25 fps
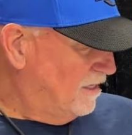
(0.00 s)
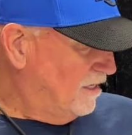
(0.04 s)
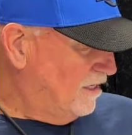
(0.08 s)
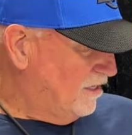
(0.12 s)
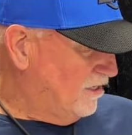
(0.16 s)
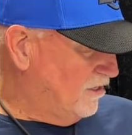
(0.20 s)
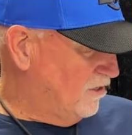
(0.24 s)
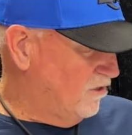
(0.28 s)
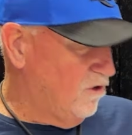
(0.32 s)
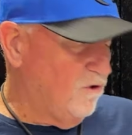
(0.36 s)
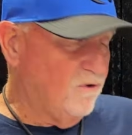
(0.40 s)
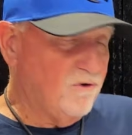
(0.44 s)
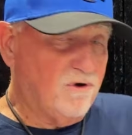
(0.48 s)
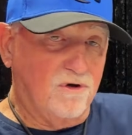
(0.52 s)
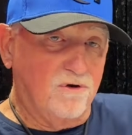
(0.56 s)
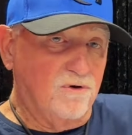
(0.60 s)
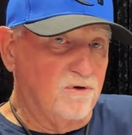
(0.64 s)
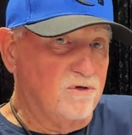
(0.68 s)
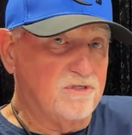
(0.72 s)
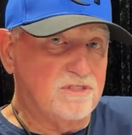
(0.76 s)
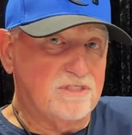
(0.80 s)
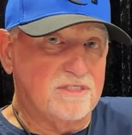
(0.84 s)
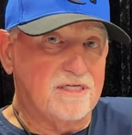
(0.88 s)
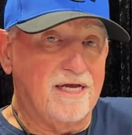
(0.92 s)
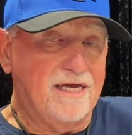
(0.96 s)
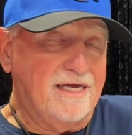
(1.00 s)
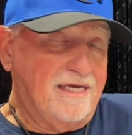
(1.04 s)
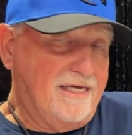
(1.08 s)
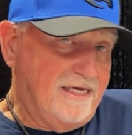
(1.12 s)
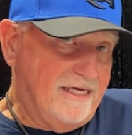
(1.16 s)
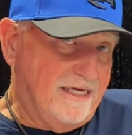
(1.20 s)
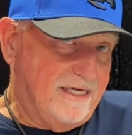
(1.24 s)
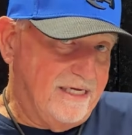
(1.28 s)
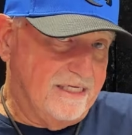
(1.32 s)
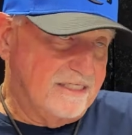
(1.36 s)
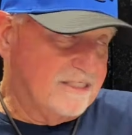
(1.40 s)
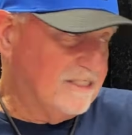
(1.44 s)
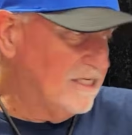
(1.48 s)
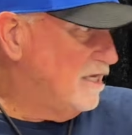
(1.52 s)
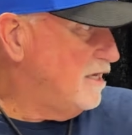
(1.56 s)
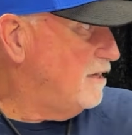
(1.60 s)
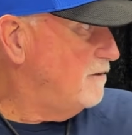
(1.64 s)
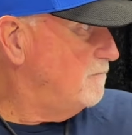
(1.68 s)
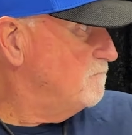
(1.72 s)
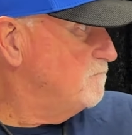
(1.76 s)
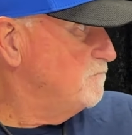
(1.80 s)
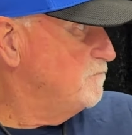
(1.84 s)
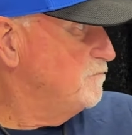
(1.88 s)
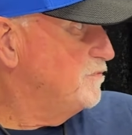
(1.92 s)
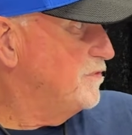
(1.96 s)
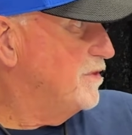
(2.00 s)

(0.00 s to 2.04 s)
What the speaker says: You know gusta, easy.